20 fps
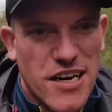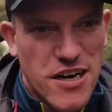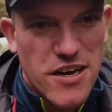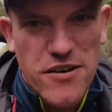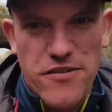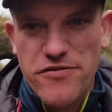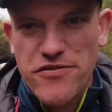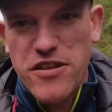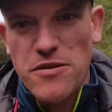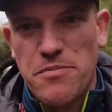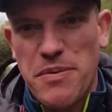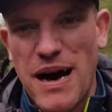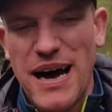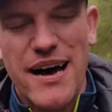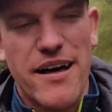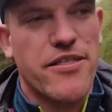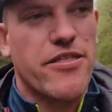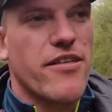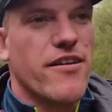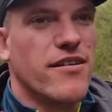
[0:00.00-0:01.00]
of the
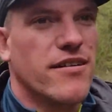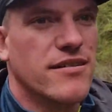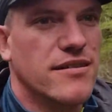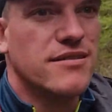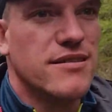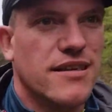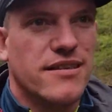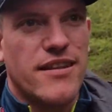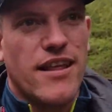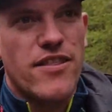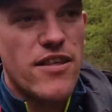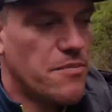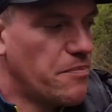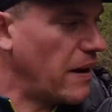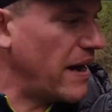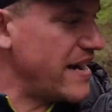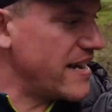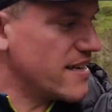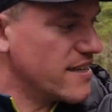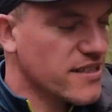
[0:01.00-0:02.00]
path, then the
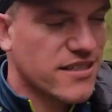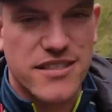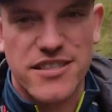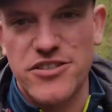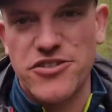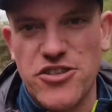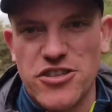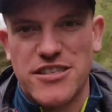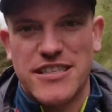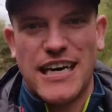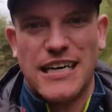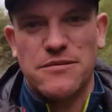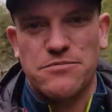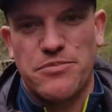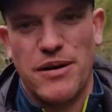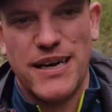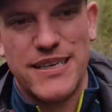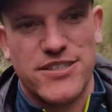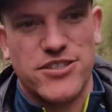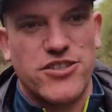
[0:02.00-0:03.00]
bikers can just go
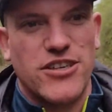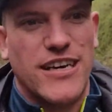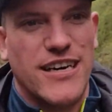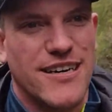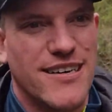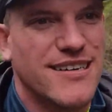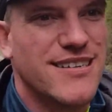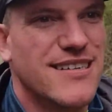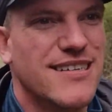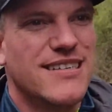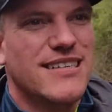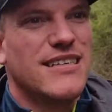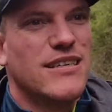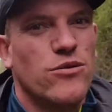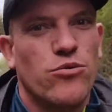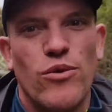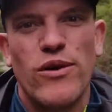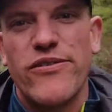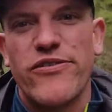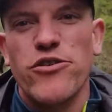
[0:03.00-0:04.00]
past you
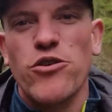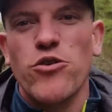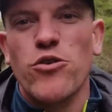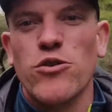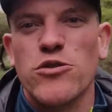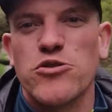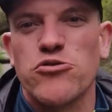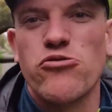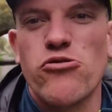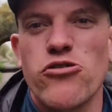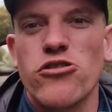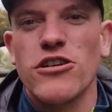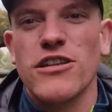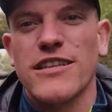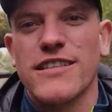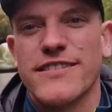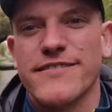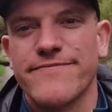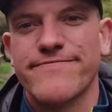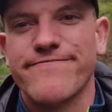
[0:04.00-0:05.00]
with no struggle.